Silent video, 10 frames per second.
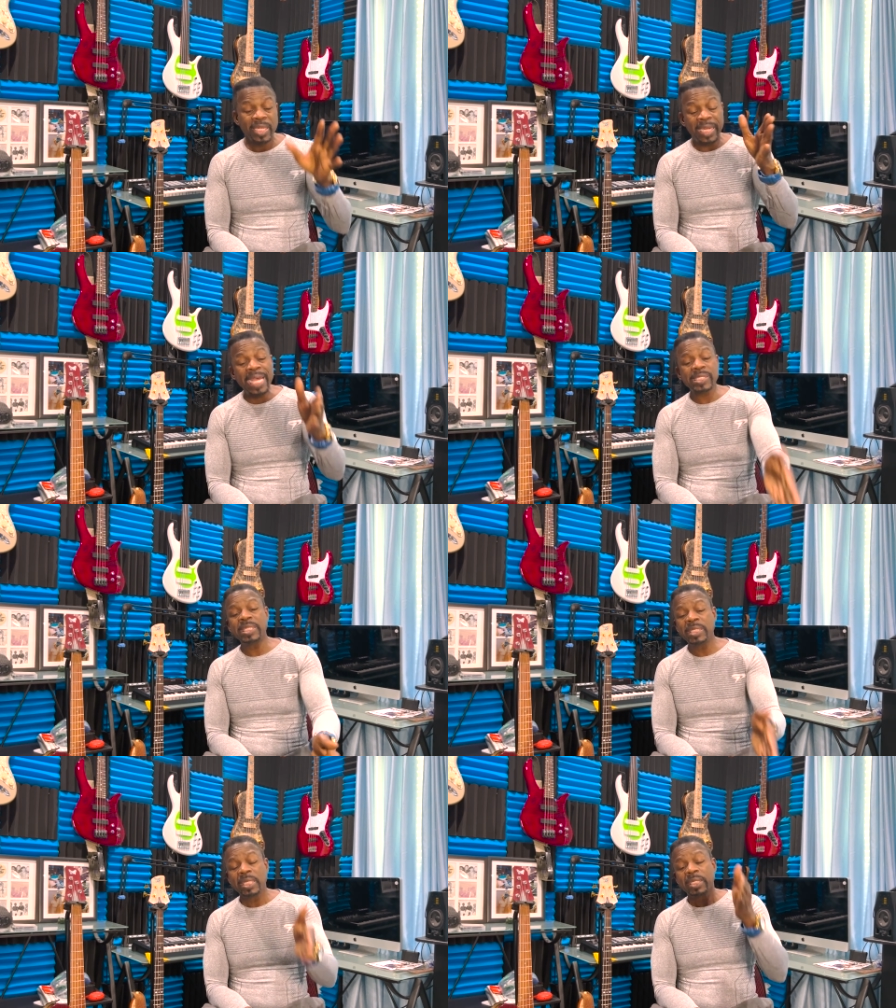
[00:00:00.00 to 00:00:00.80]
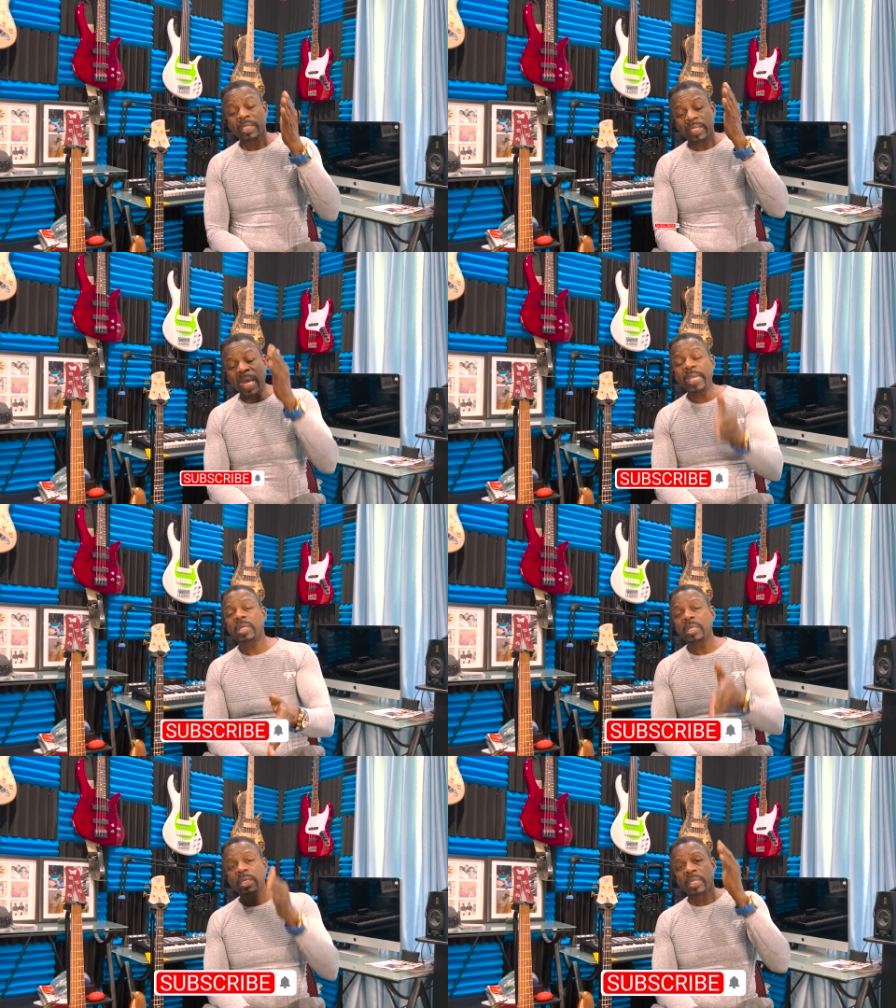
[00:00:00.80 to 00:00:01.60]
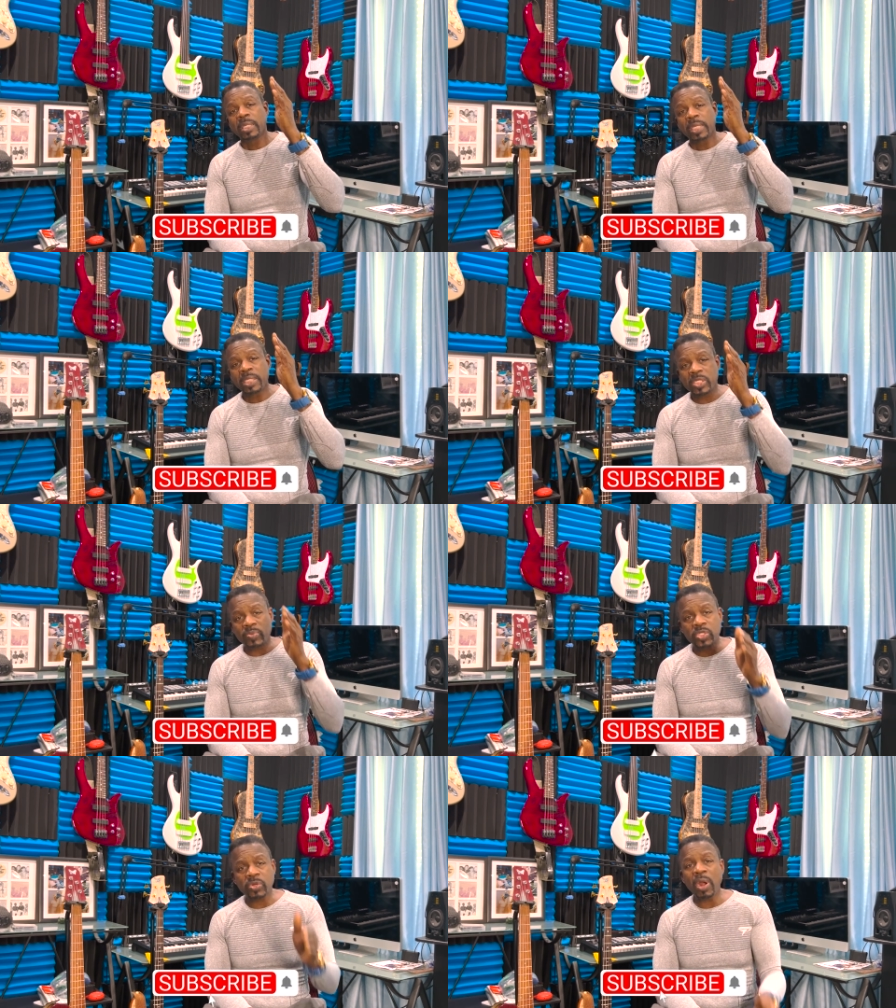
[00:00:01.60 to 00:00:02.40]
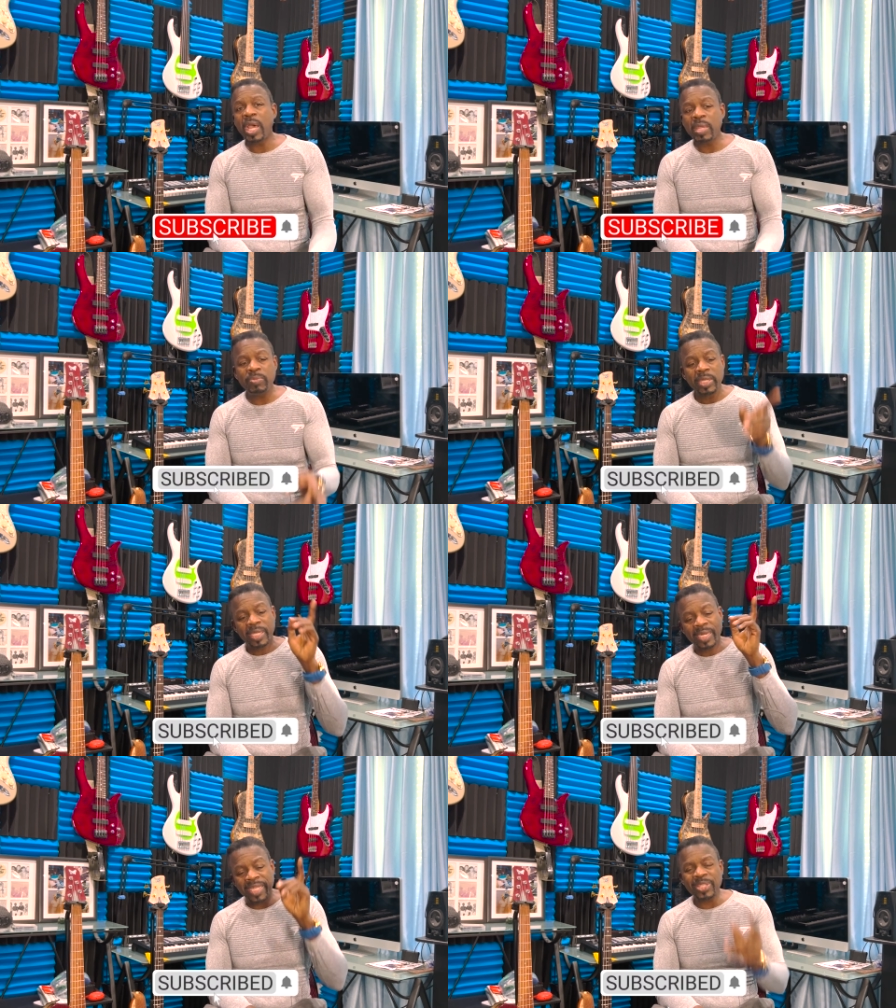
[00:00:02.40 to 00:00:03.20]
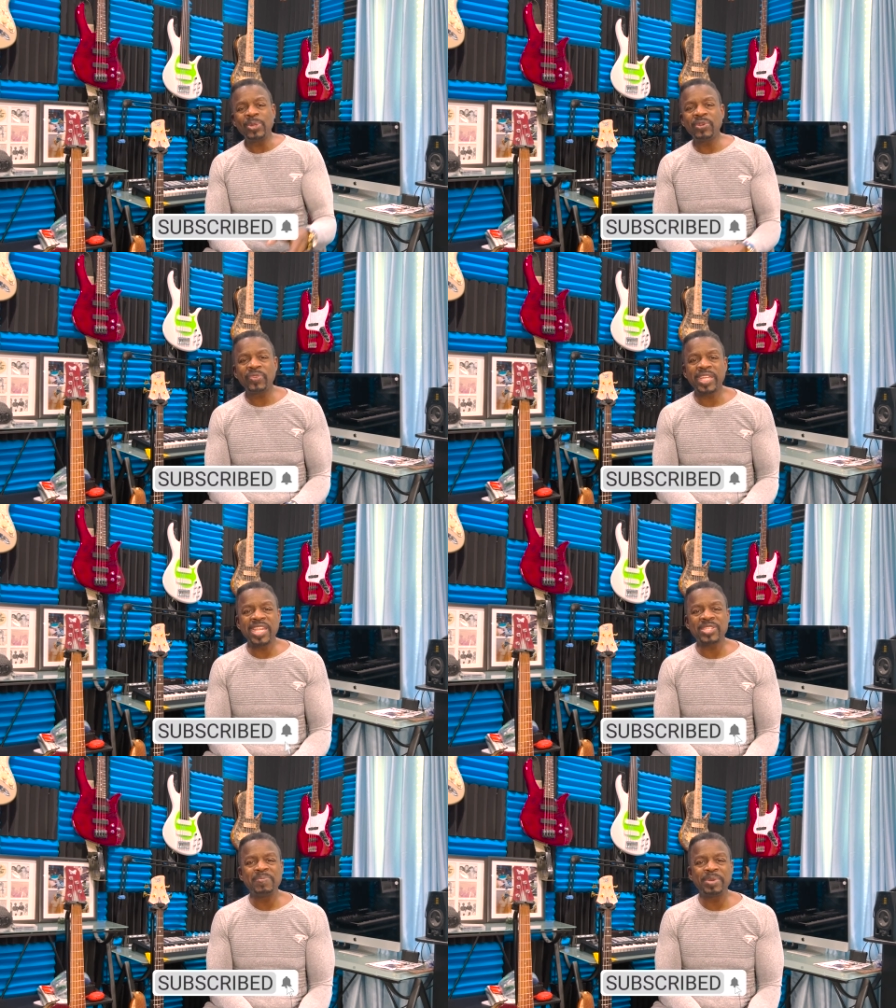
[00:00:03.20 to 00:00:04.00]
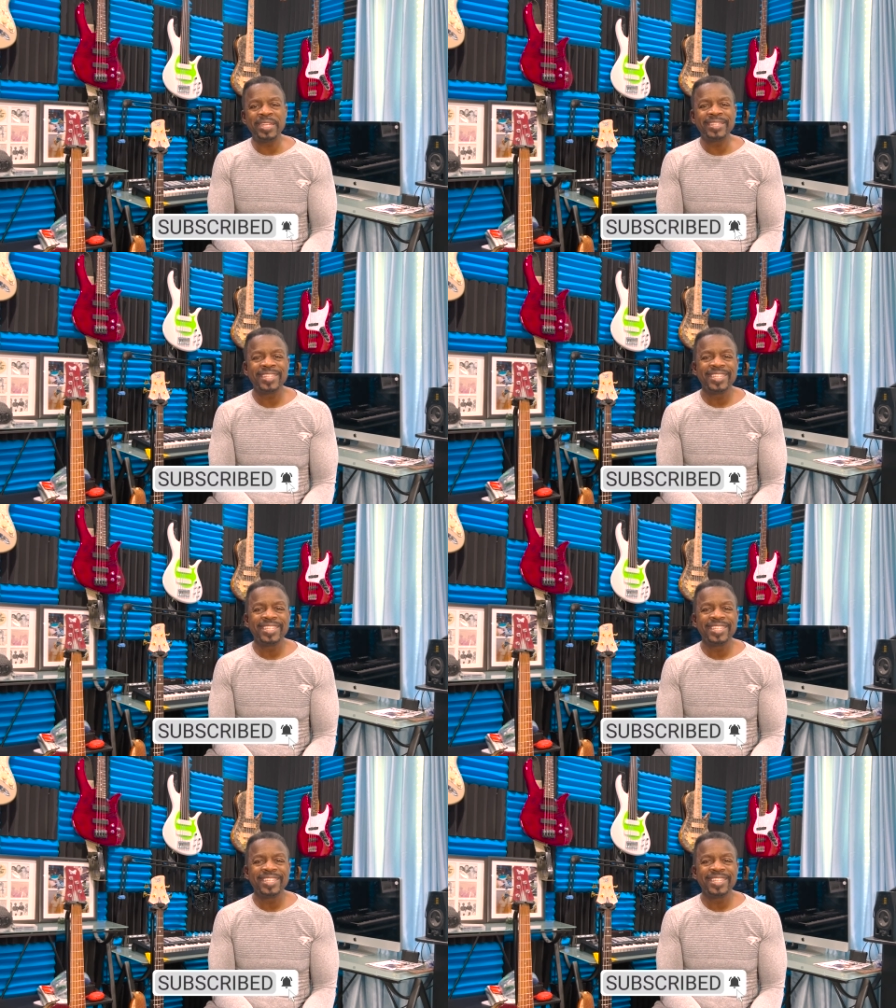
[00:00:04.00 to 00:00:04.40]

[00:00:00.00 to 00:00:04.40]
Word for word: Lastly, like and subscribe and hit the notification button